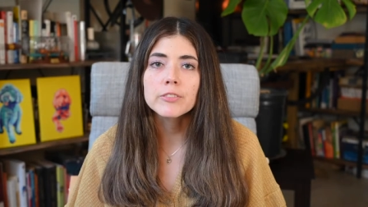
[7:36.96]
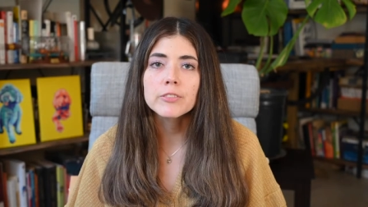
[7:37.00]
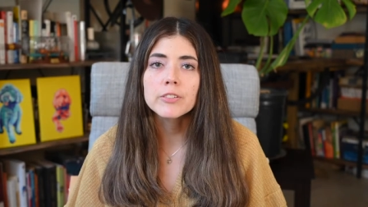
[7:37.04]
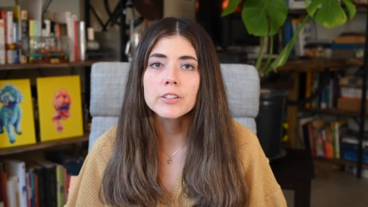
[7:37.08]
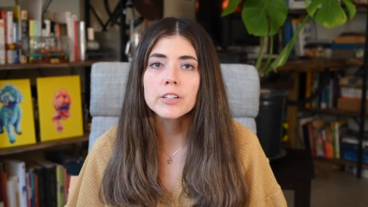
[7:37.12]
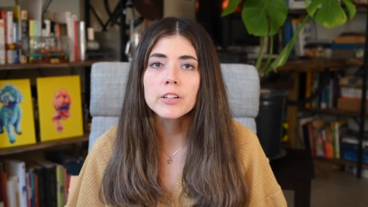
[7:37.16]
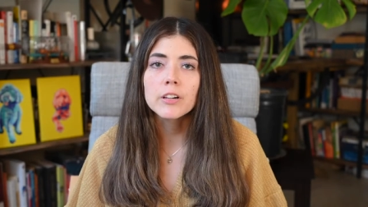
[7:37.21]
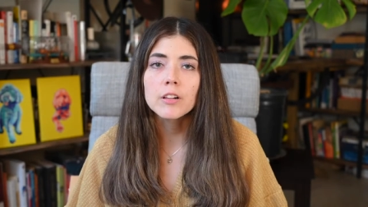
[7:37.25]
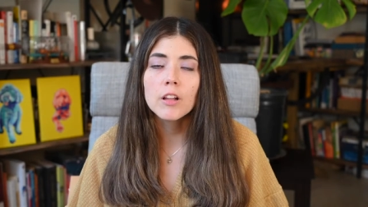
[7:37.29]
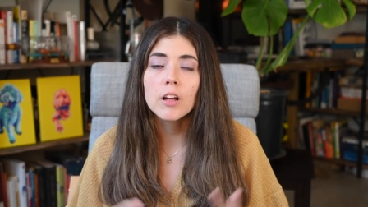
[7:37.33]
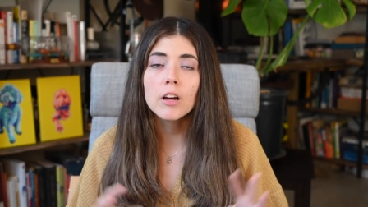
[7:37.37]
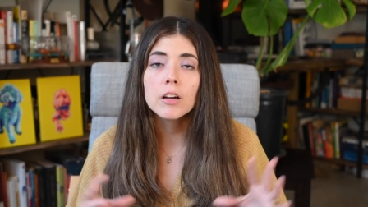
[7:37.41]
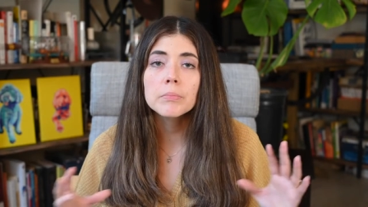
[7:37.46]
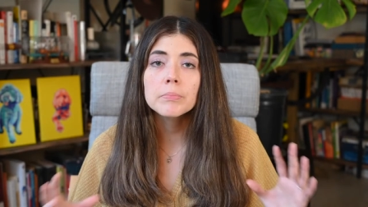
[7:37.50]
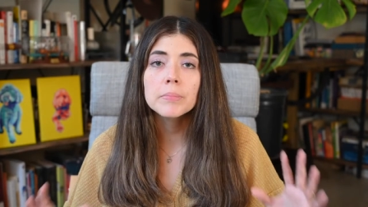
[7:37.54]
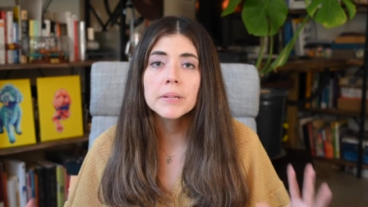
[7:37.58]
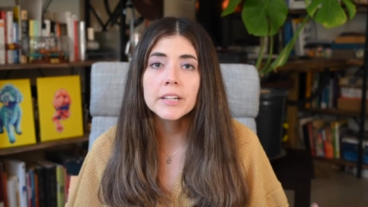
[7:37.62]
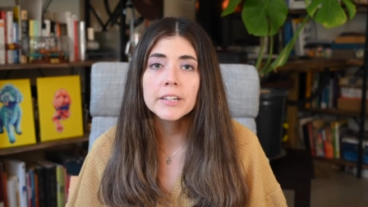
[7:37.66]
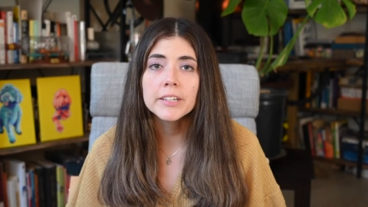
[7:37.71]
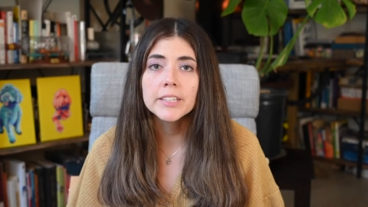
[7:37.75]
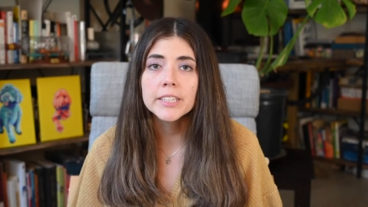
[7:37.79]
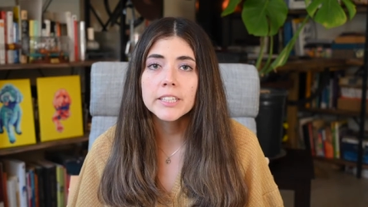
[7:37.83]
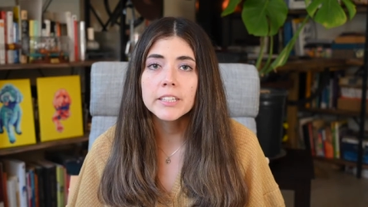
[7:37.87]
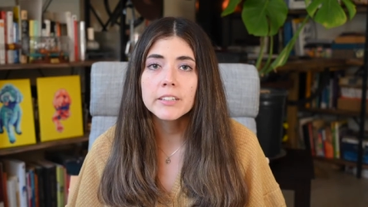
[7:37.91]
for a long
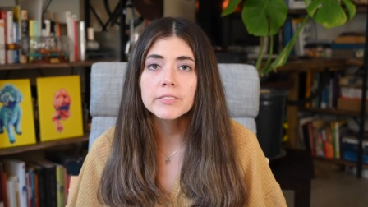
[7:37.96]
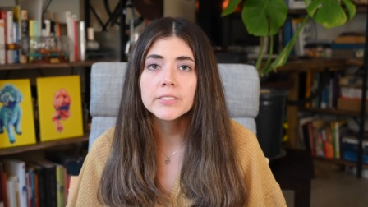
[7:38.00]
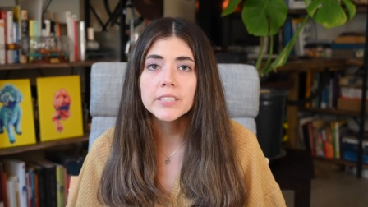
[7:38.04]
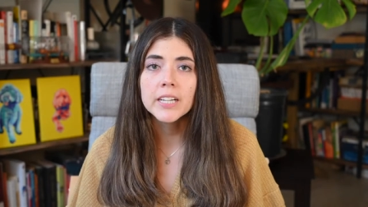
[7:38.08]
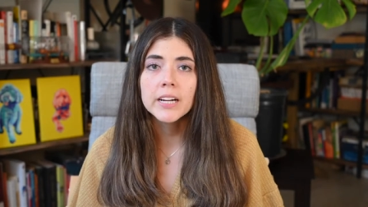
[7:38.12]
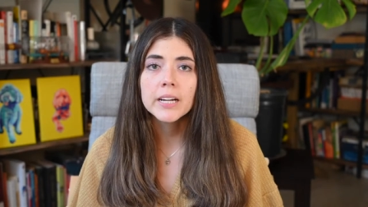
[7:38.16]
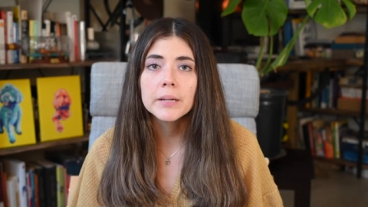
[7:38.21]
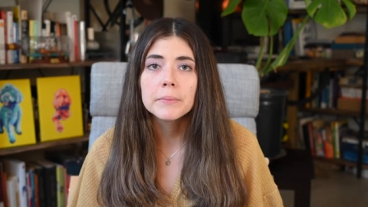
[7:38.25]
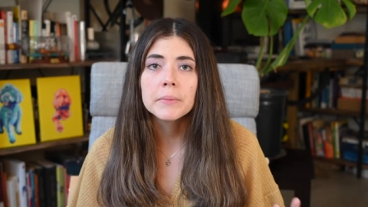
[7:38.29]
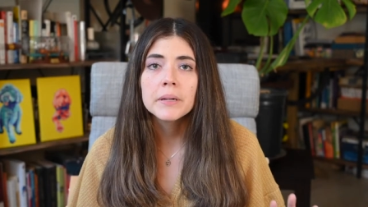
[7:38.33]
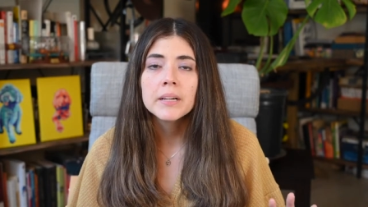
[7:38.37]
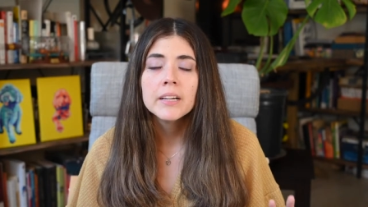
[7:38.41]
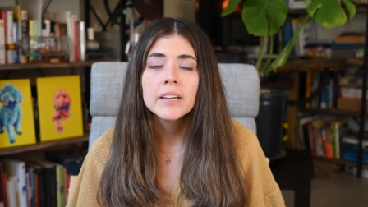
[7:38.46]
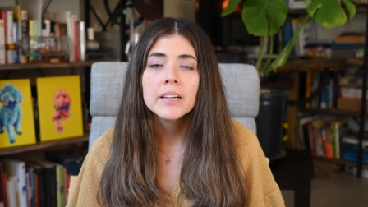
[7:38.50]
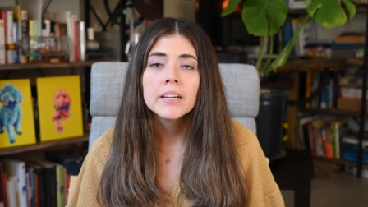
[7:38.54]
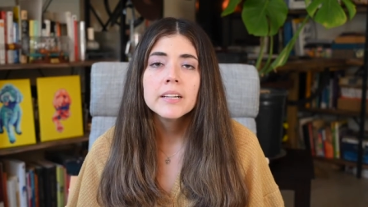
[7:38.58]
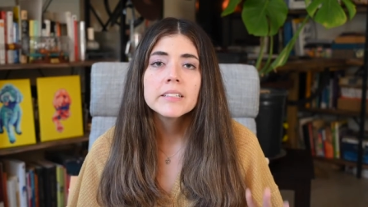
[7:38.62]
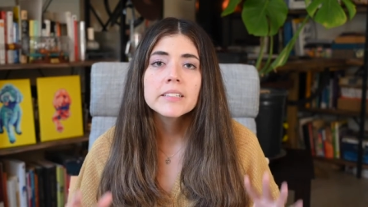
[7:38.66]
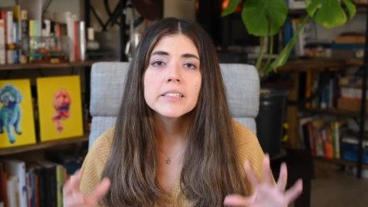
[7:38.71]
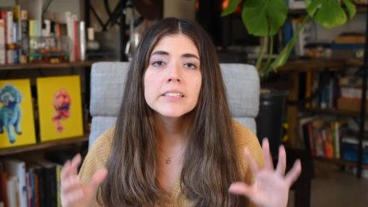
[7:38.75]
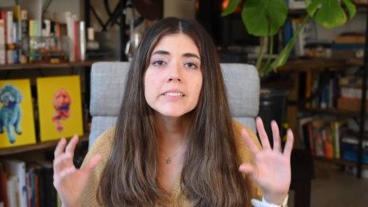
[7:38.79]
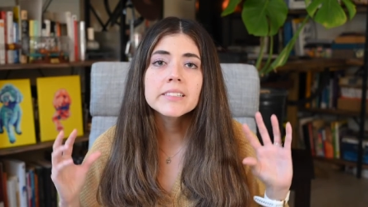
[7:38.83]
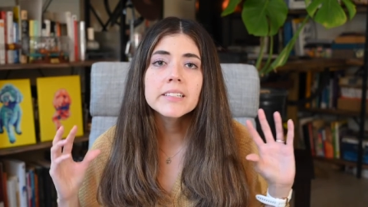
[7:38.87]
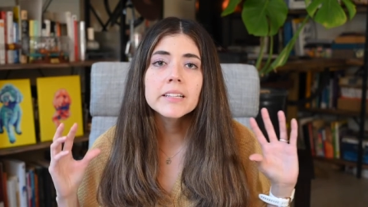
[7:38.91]
period of time,
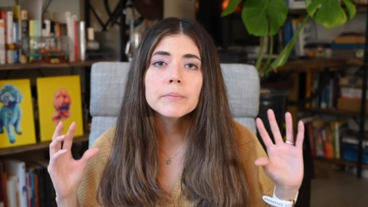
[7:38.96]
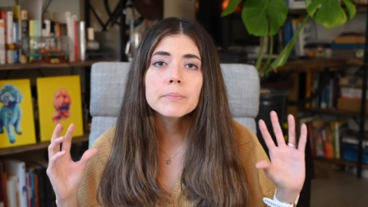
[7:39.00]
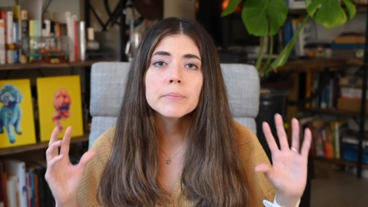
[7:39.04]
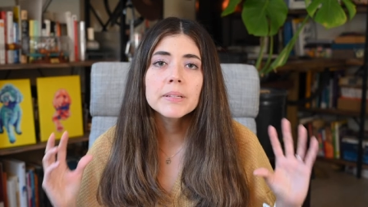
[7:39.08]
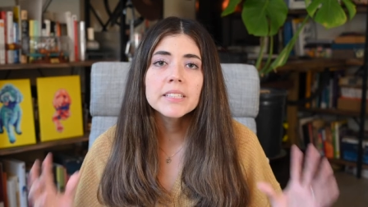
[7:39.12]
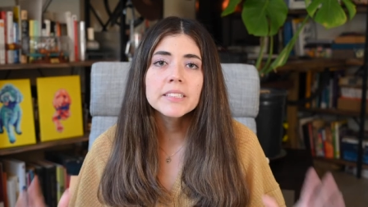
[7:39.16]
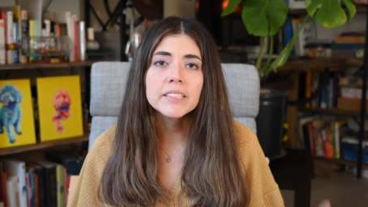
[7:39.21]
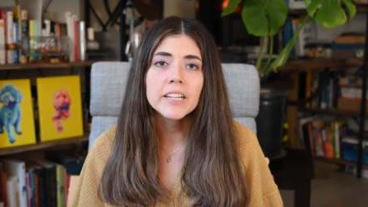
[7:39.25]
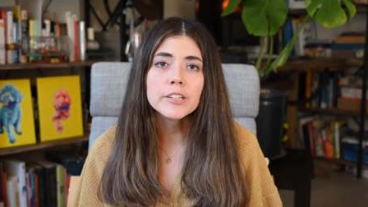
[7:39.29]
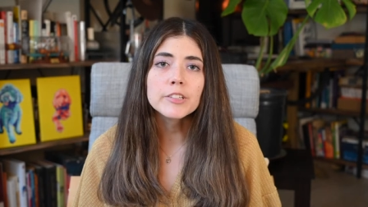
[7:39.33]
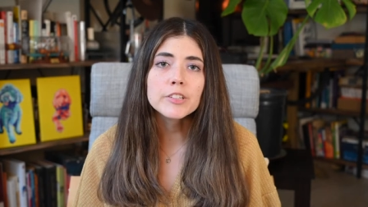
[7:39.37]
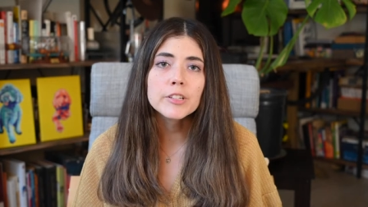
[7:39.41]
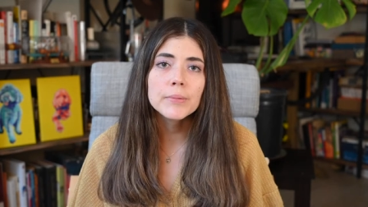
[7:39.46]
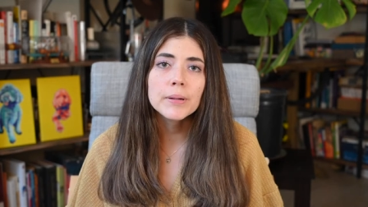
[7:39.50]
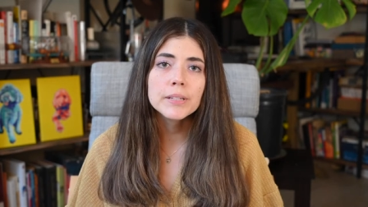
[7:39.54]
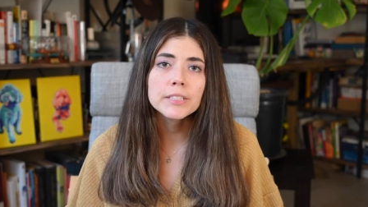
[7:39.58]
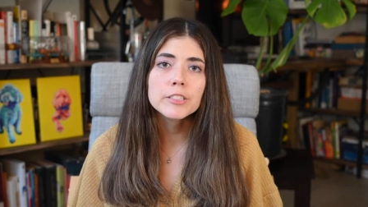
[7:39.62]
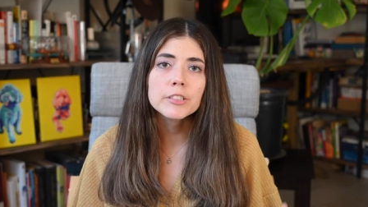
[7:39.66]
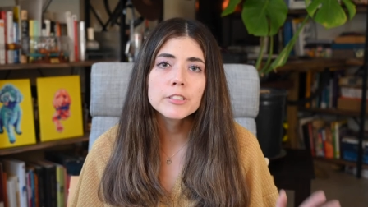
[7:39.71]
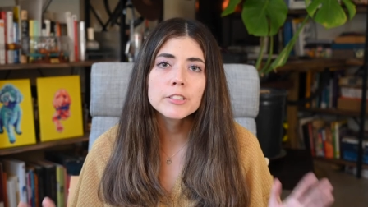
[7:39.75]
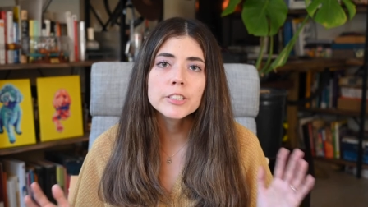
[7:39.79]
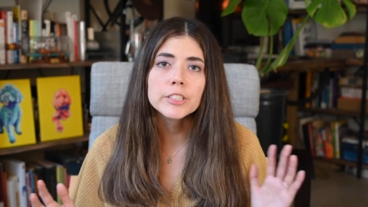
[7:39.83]
this can be detrimental